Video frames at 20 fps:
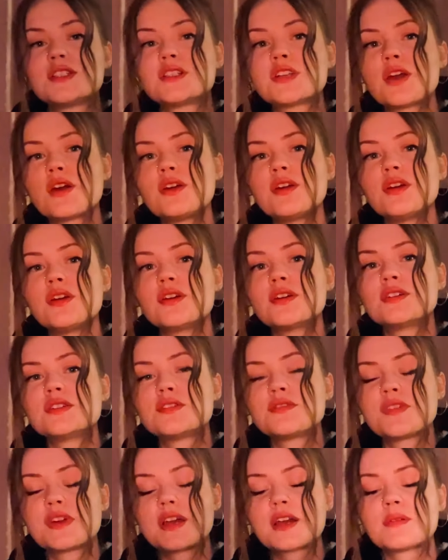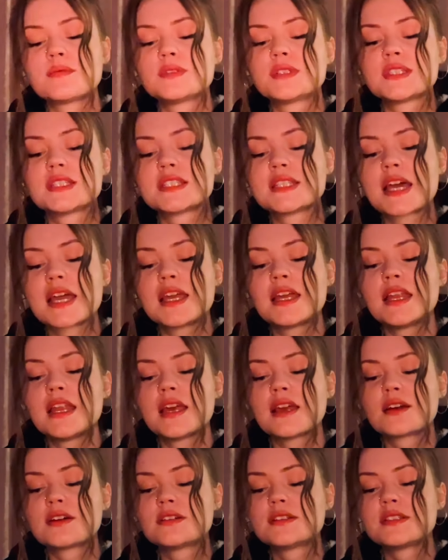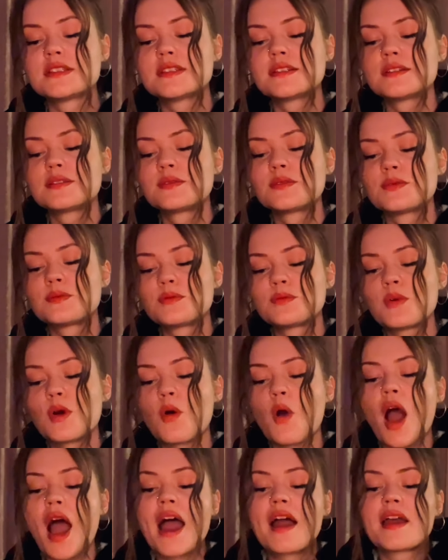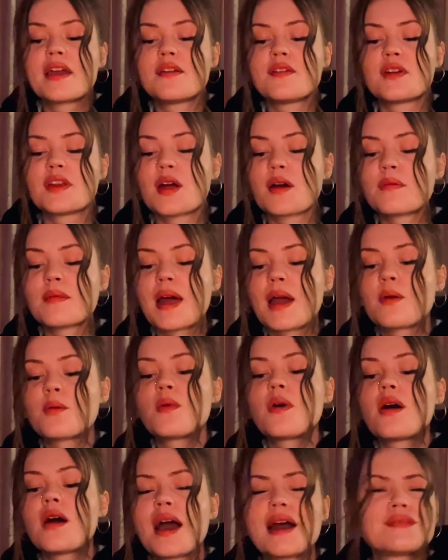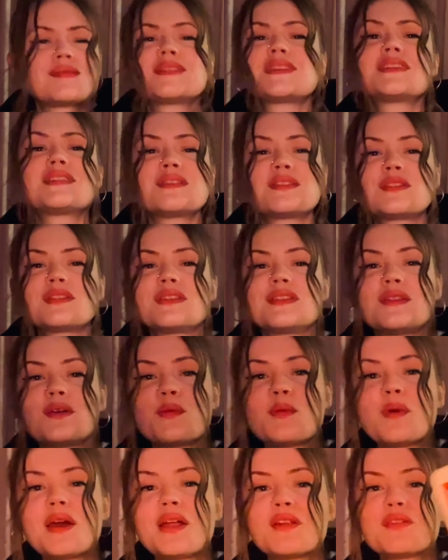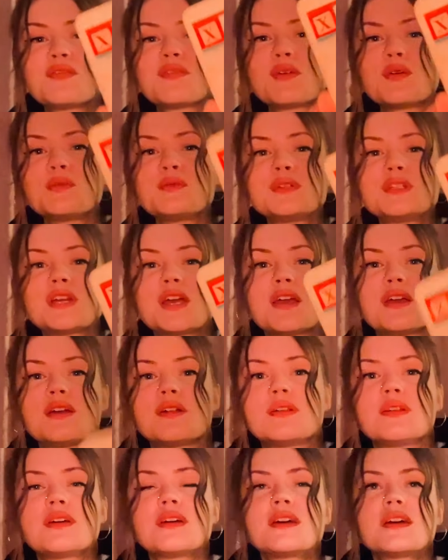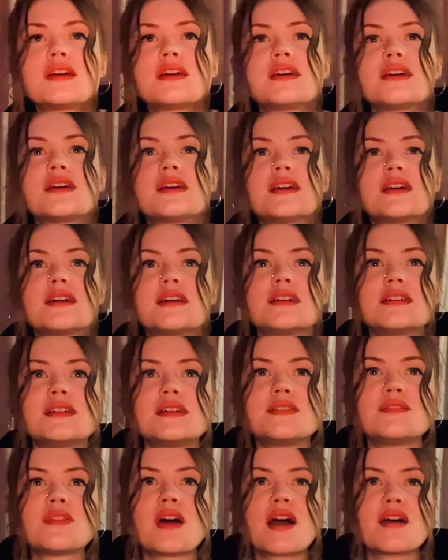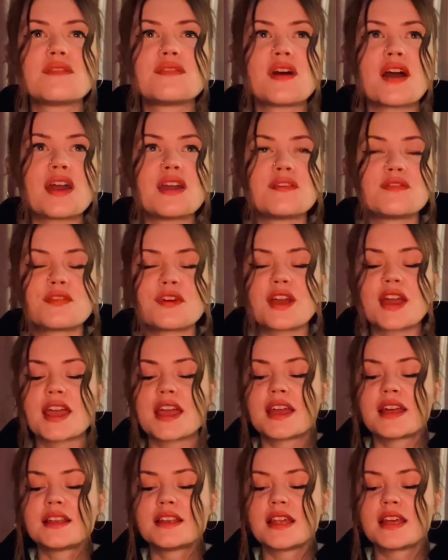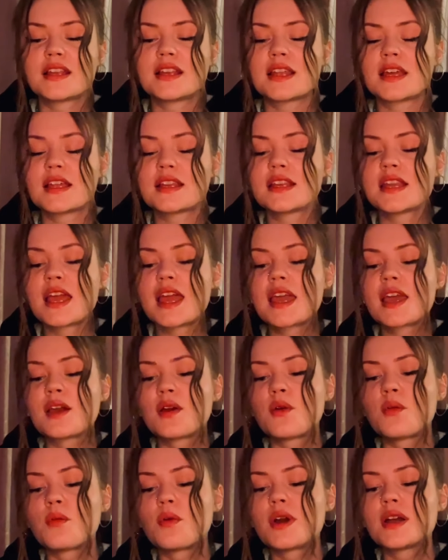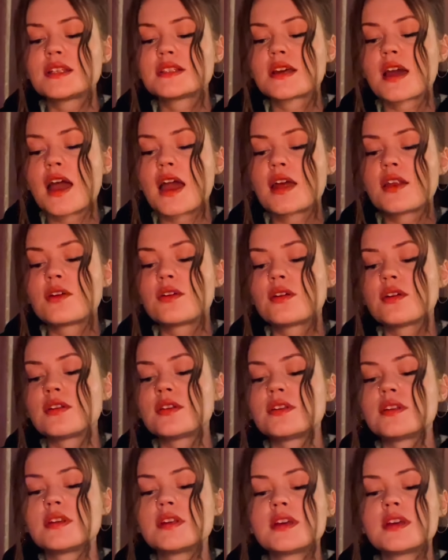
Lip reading: show you because you think I'm just saying it. Because, well, I'm like, what? The Wheel of Fortune, 5:33, ding ding ding. What is going on?